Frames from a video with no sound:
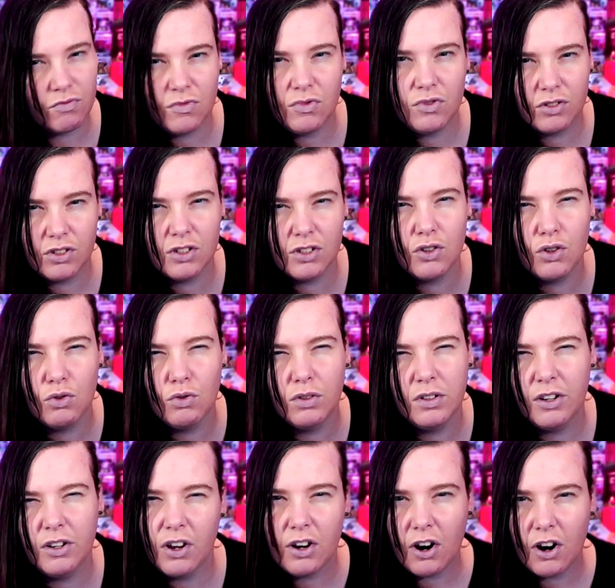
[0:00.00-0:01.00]
good
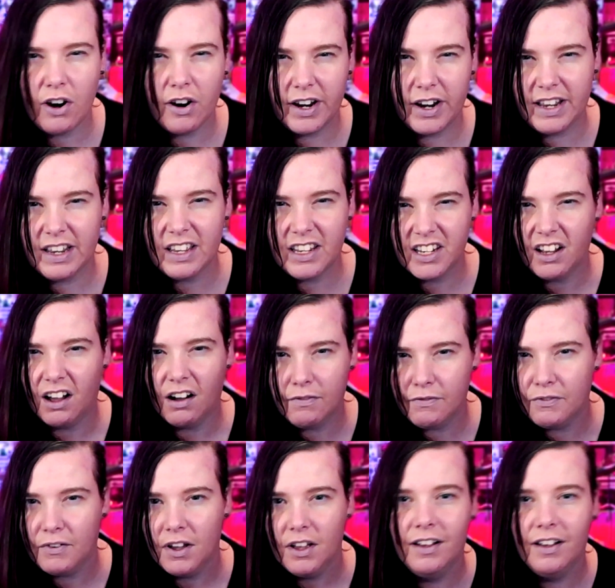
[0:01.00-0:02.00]
enough.
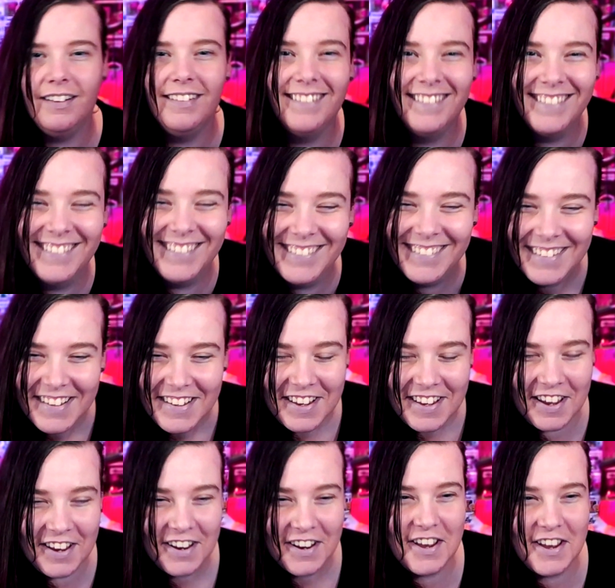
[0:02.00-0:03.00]

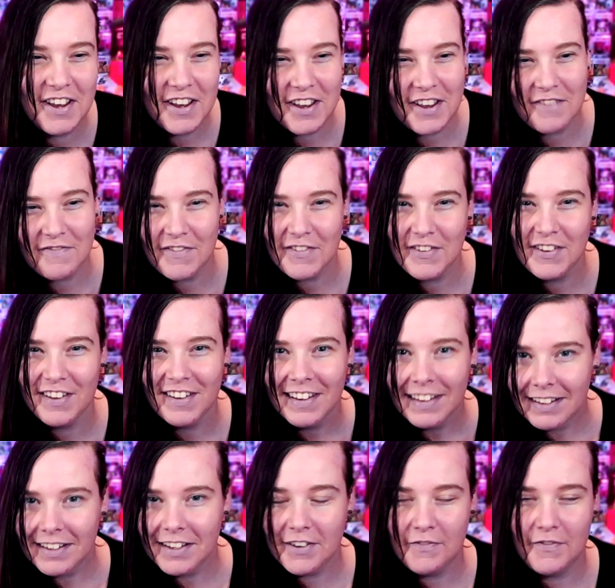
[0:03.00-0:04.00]

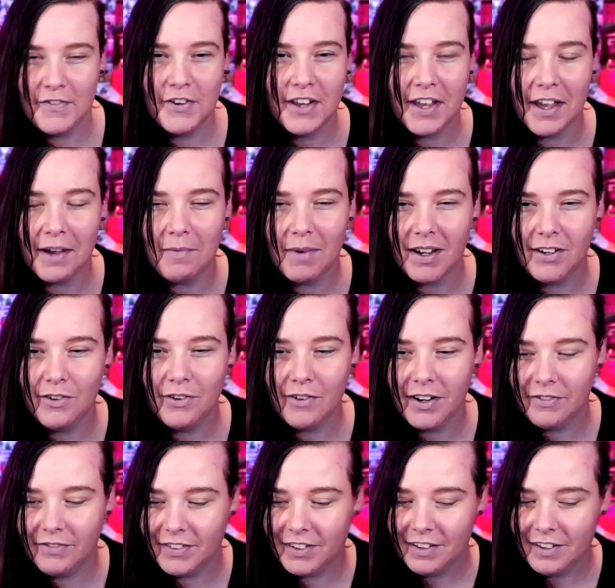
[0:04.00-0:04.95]
if you get my drift.